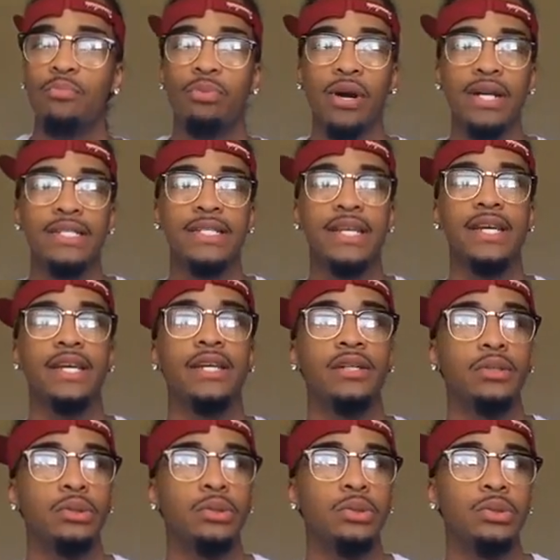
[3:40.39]
Bro, I
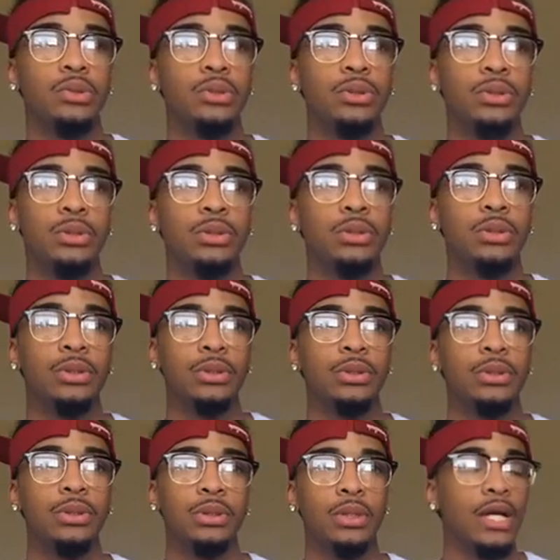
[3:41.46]
said,
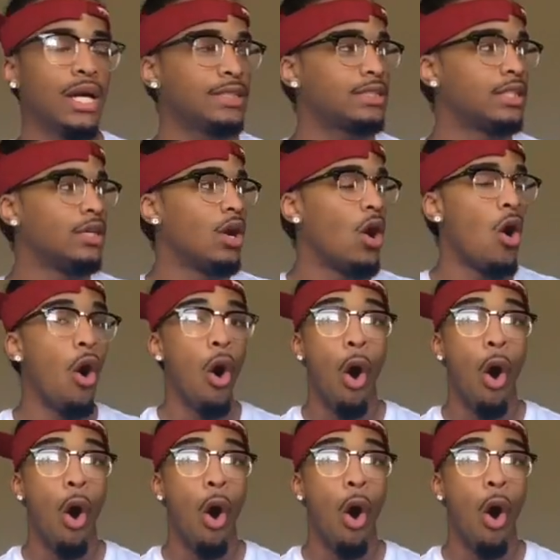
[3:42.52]
oh, shit.